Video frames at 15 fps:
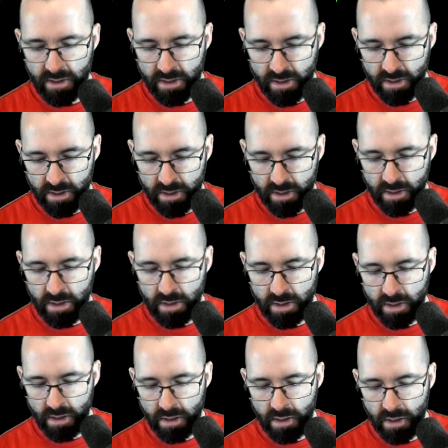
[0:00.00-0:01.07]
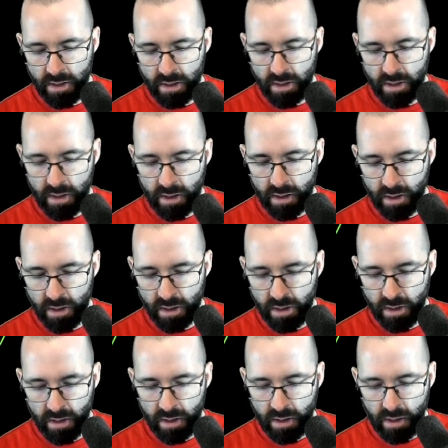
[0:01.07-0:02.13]

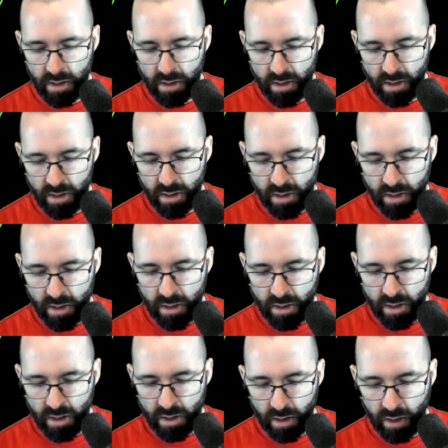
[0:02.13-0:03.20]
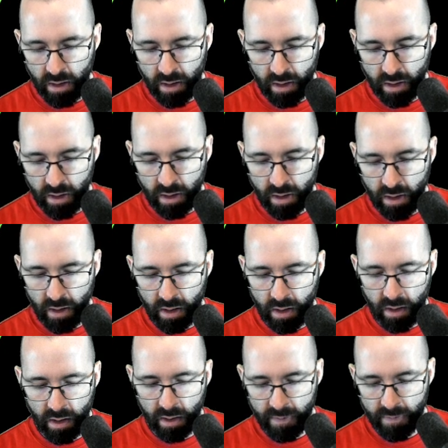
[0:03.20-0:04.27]

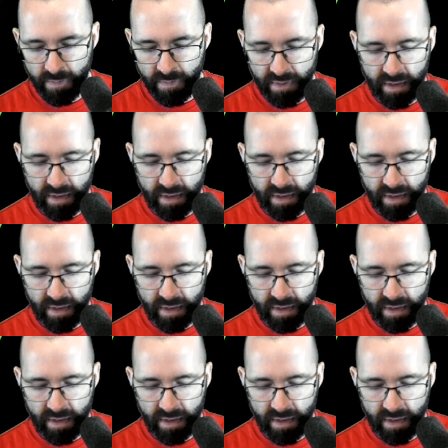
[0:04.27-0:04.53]
Nobody speaks.